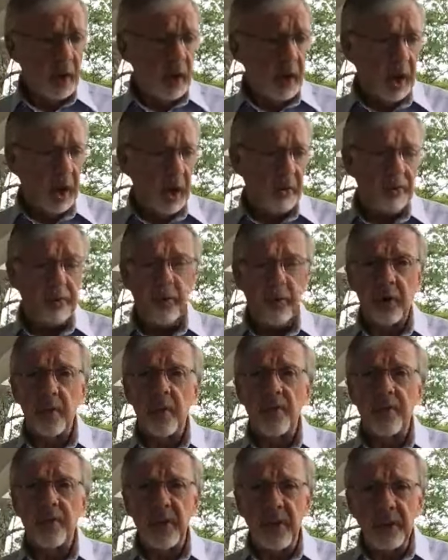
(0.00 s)
uh,
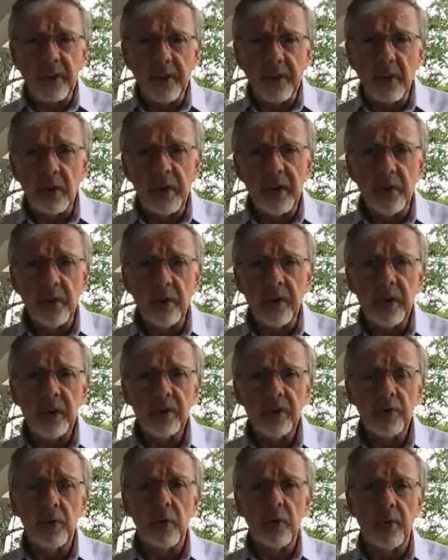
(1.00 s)
from a physical
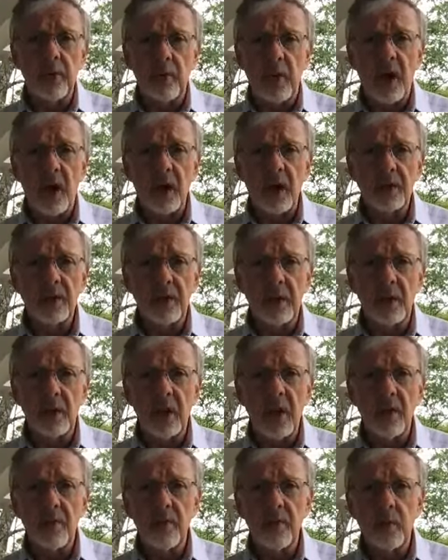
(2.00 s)
illness or who have lost a
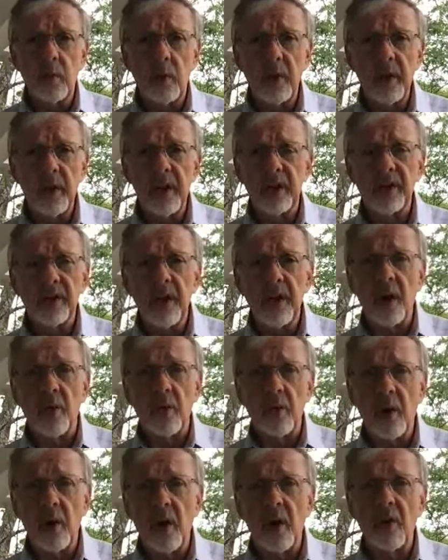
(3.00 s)
loved one. It's
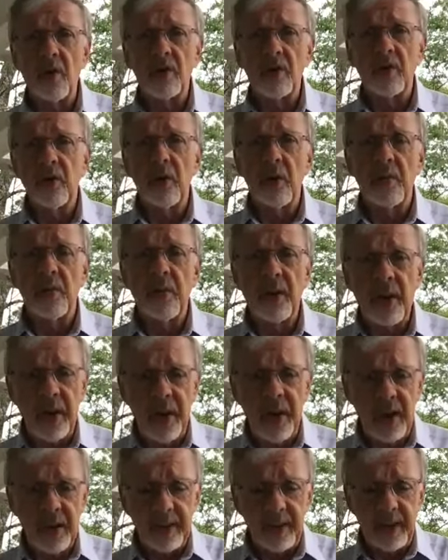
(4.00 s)
not wrong to
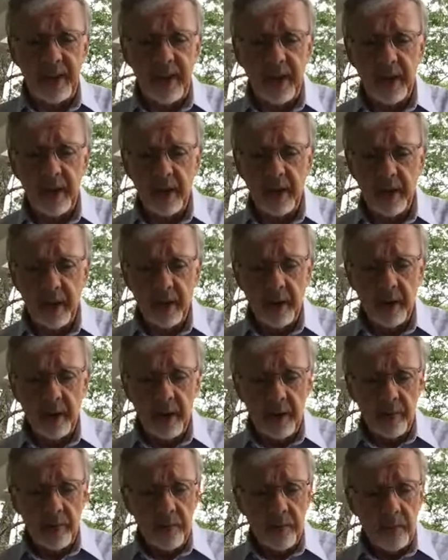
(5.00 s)
apply that,
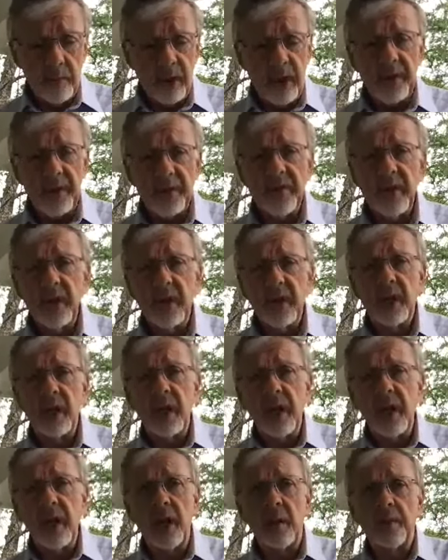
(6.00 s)
but I think
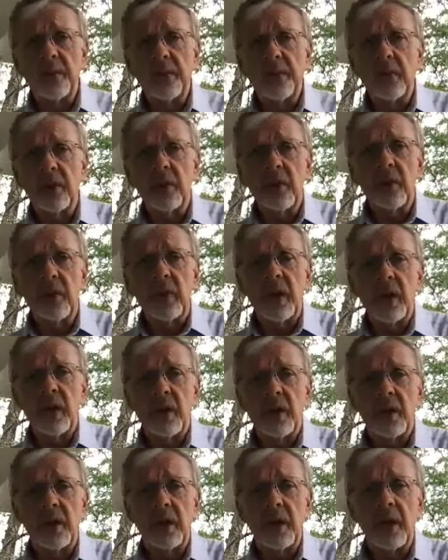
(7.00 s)
it helps to look at
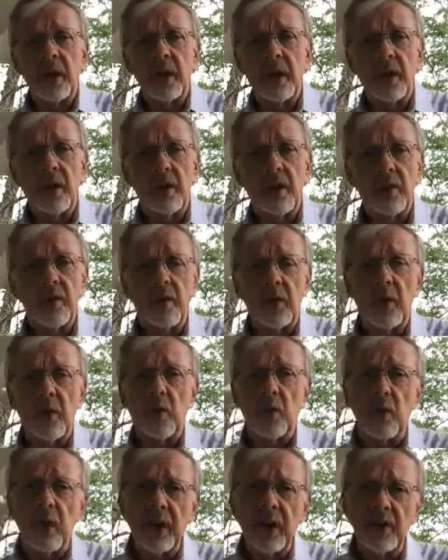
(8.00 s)
the, the
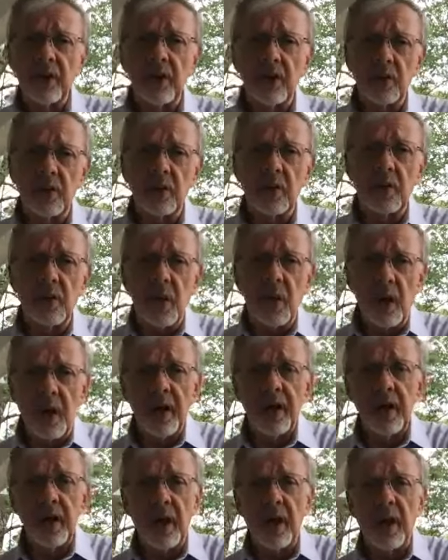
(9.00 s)
original
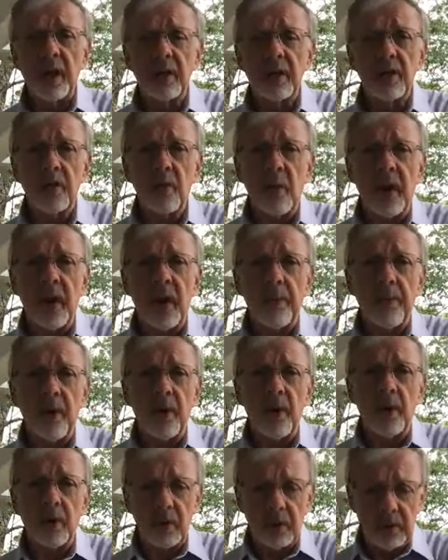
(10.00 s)
context of why
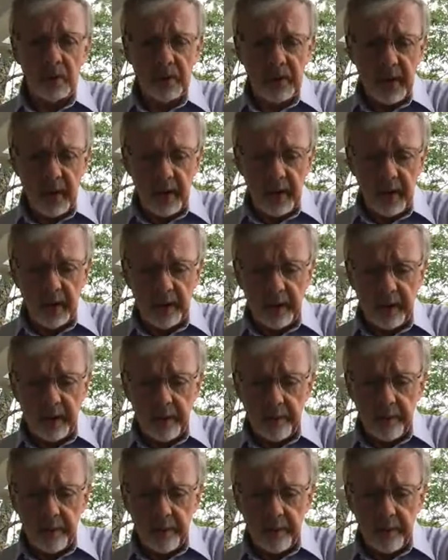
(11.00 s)
Paul said it.